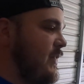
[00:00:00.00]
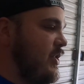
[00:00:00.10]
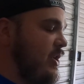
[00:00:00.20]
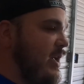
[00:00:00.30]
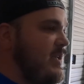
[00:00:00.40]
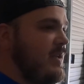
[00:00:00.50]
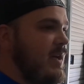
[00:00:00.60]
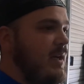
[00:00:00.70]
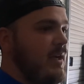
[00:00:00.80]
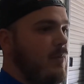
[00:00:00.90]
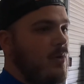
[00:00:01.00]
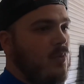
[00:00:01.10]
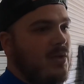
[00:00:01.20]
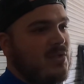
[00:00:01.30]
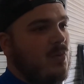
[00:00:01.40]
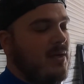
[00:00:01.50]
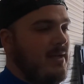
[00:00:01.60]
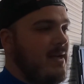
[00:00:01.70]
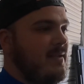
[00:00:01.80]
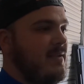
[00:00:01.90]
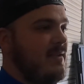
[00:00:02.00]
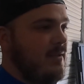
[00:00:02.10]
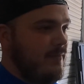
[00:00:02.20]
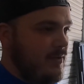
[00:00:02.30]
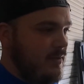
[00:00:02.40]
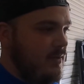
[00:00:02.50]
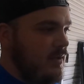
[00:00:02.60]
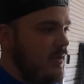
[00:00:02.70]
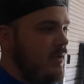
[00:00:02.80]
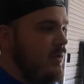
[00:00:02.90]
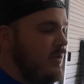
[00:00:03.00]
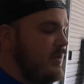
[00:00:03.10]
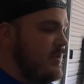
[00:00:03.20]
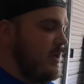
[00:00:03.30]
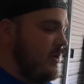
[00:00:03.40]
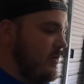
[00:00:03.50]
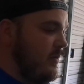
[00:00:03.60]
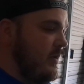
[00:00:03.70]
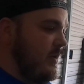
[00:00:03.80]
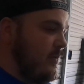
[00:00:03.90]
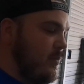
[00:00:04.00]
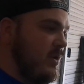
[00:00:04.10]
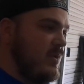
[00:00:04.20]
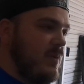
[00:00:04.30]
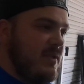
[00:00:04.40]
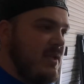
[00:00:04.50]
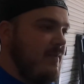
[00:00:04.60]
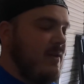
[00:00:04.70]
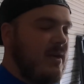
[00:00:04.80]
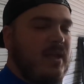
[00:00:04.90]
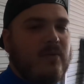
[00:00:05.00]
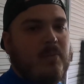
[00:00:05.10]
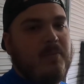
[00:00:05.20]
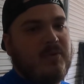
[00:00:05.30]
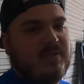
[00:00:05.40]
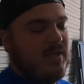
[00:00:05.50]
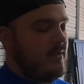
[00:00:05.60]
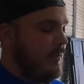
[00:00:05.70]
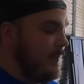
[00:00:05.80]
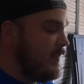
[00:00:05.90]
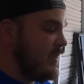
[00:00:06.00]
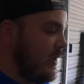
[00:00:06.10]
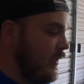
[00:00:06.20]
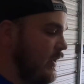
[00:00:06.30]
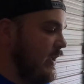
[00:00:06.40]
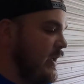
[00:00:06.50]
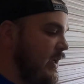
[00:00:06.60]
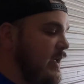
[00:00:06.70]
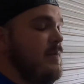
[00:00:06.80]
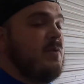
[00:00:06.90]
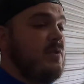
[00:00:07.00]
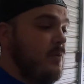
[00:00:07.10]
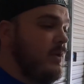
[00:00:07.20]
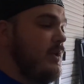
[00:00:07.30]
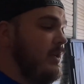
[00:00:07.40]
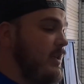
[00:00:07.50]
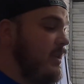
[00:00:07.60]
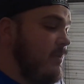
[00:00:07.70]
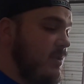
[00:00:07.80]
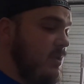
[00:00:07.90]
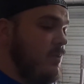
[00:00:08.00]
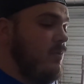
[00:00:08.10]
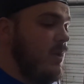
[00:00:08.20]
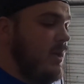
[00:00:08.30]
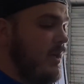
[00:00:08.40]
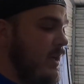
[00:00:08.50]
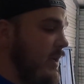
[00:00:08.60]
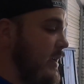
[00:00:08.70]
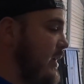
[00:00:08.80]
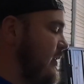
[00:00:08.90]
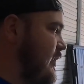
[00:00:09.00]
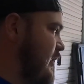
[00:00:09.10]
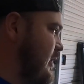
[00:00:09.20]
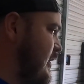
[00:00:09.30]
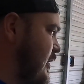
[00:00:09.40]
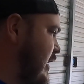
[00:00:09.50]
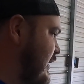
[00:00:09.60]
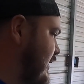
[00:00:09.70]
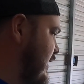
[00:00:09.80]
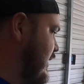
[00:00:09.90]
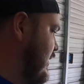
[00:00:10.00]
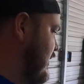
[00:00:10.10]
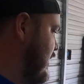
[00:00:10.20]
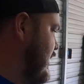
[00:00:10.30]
shady side, it went a 129 60 foot. So, or 127, I can't remember exactly. So it was doing good, it was doing work, and that, I think